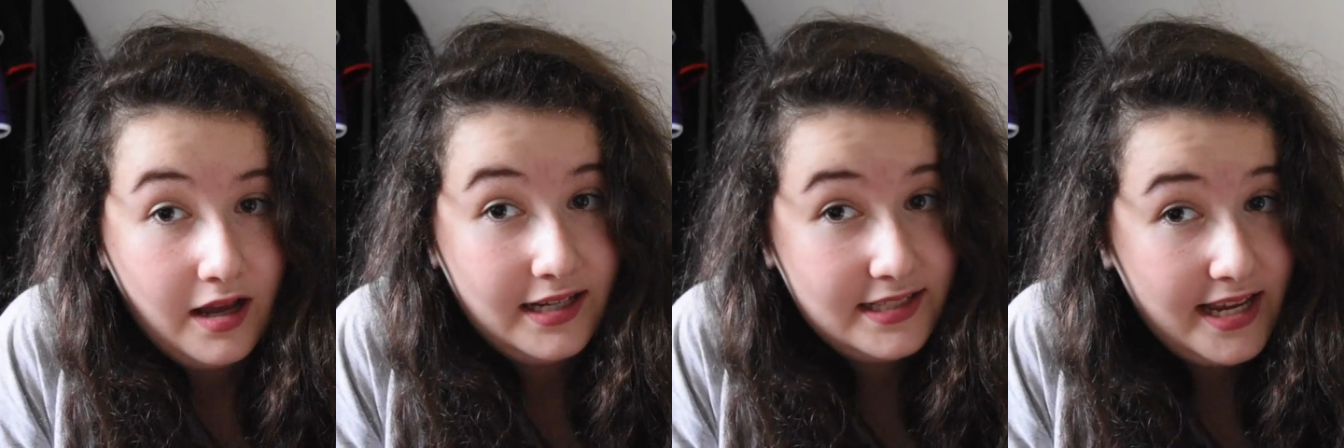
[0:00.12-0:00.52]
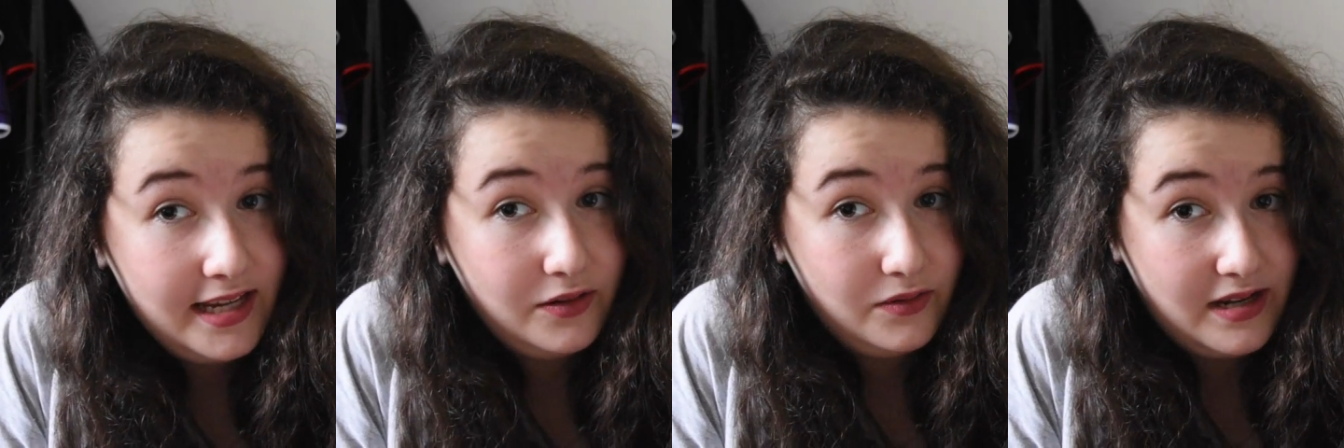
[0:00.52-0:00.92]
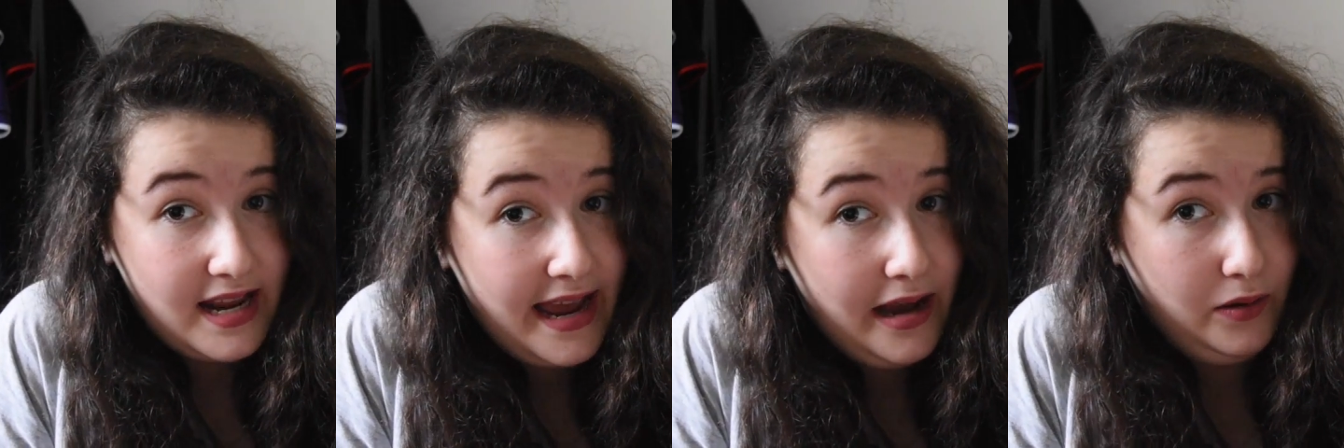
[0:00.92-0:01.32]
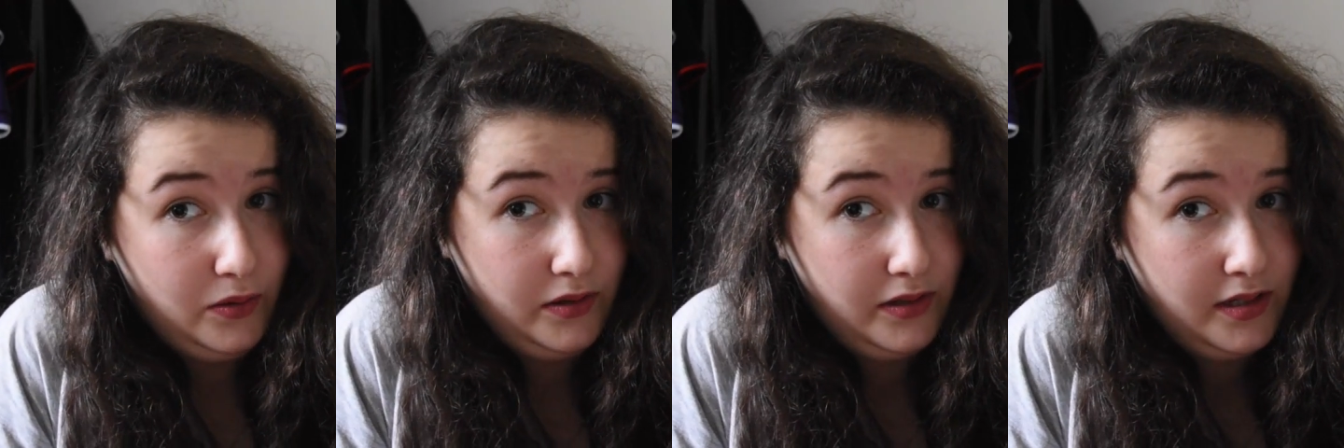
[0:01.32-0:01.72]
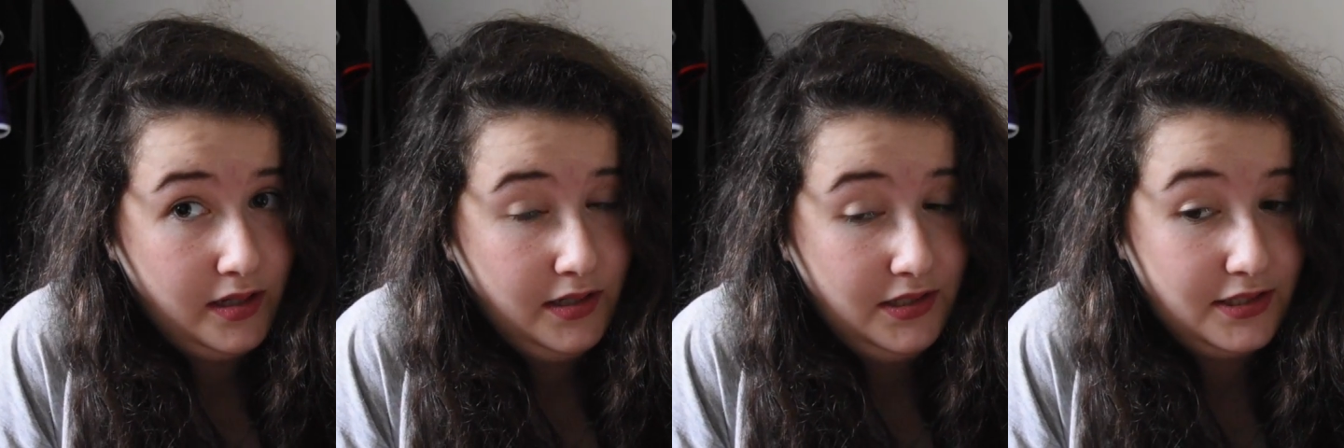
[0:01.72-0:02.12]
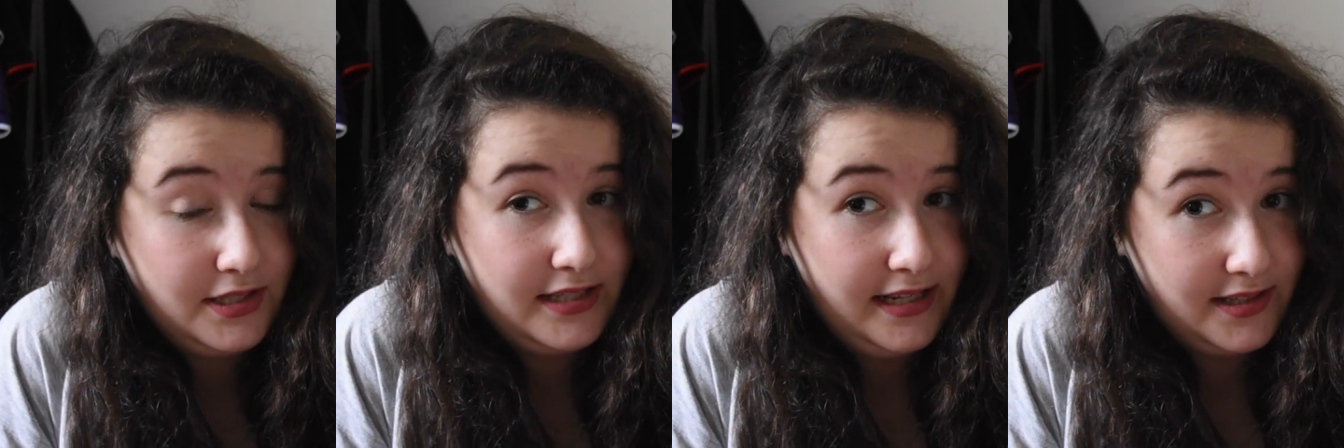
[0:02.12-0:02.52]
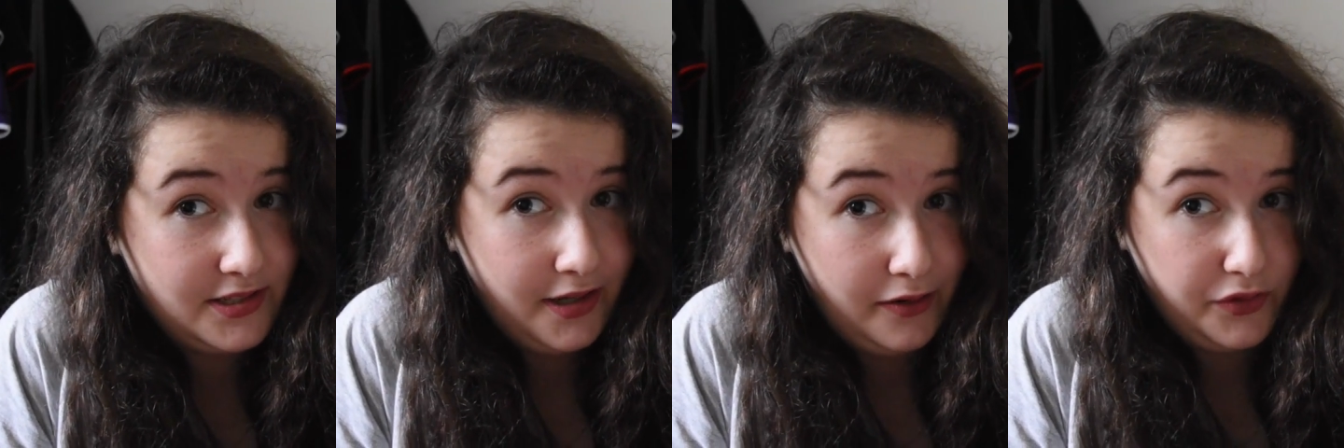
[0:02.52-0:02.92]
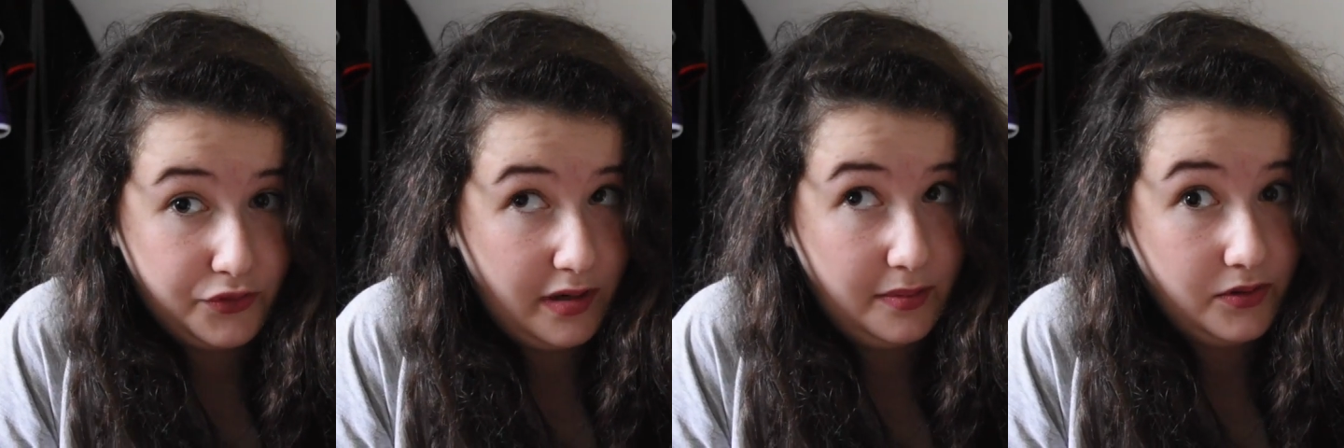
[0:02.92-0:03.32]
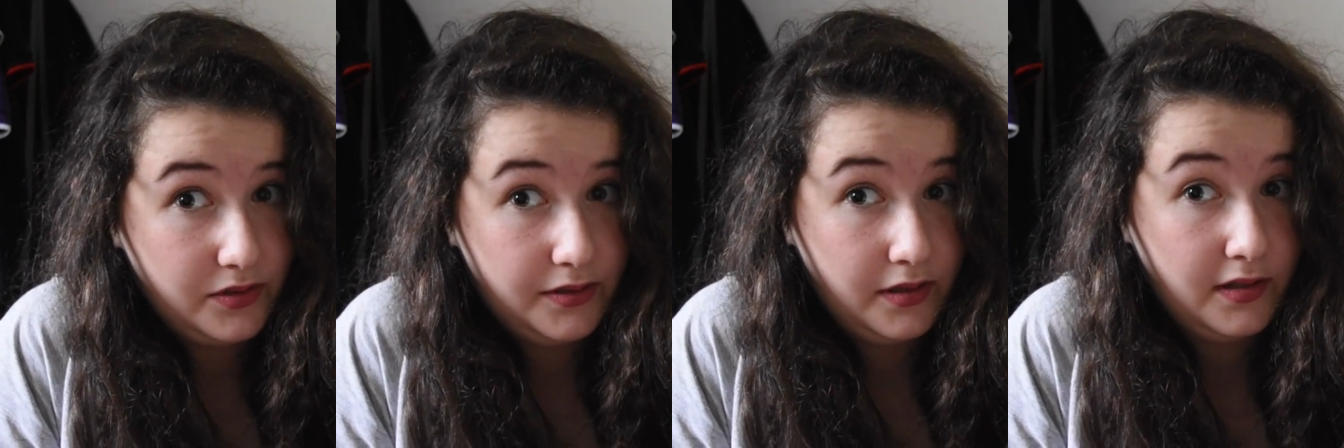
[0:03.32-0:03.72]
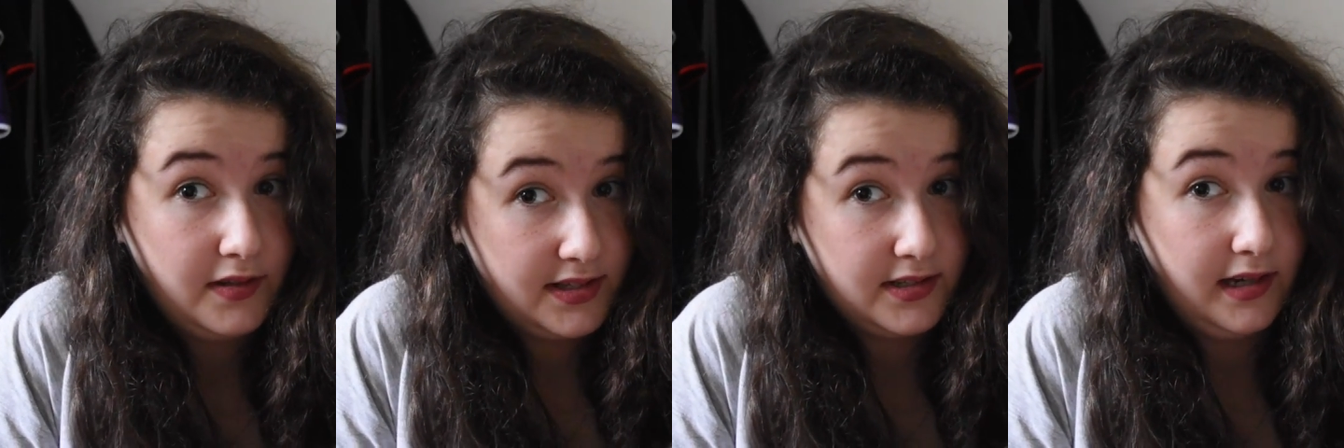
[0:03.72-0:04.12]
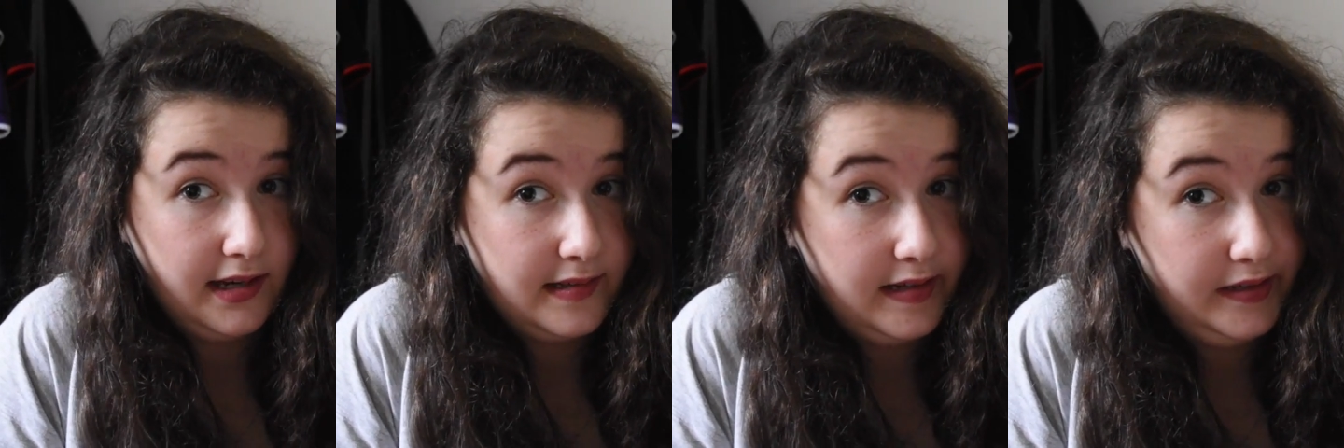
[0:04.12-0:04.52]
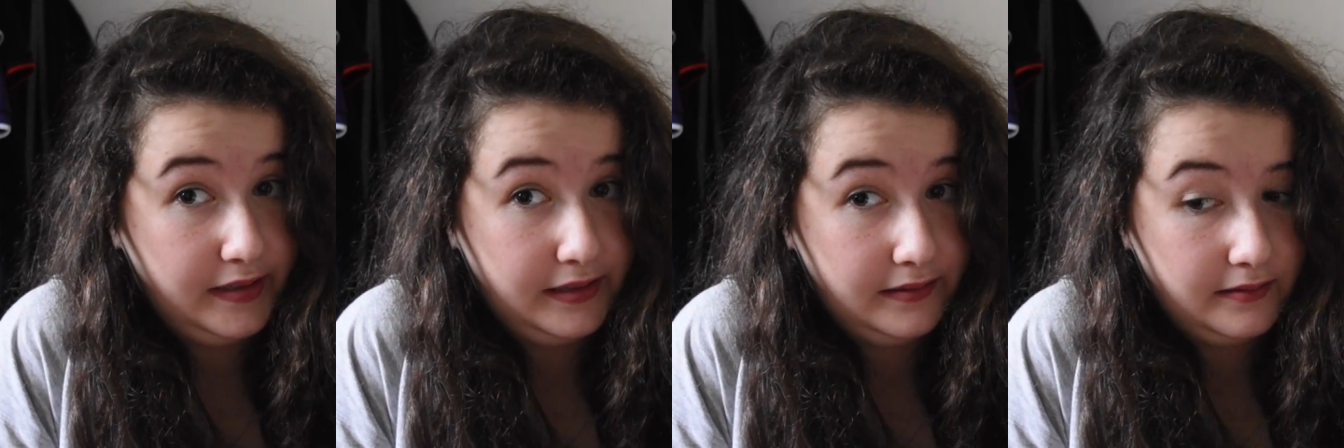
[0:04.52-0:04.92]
I dare you now to say that Star Wars Rebels doesn't get dark.